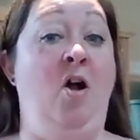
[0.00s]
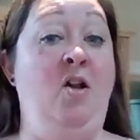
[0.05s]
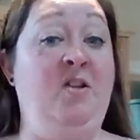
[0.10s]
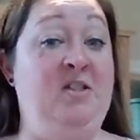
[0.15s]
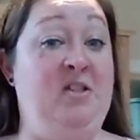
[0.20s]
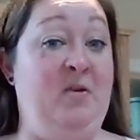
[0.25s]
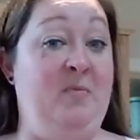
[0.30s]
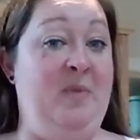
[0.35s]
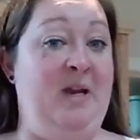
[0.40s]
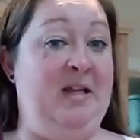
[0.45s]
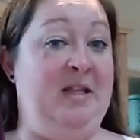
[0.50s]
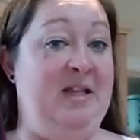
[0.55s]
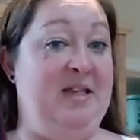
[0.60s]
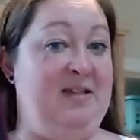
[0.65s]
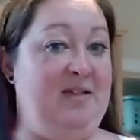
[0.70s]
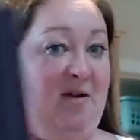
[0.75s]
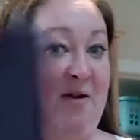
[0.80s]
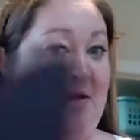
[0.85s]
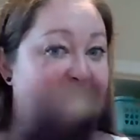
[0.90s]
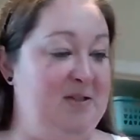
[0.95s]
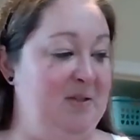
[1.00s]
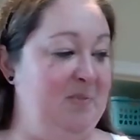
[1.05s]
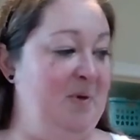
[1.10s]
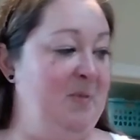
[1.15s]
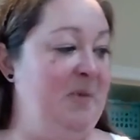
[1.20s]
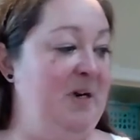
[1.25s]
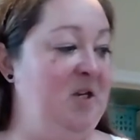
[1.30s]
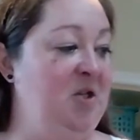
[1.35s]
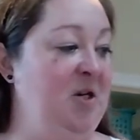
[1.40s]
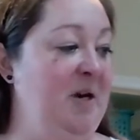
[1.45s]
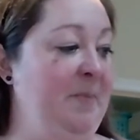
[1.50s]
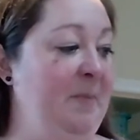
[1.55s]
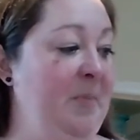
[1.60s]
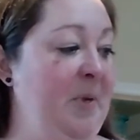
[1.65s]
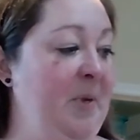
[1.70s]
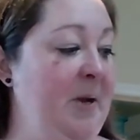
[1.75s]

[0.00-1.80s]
also made this awesome on my trip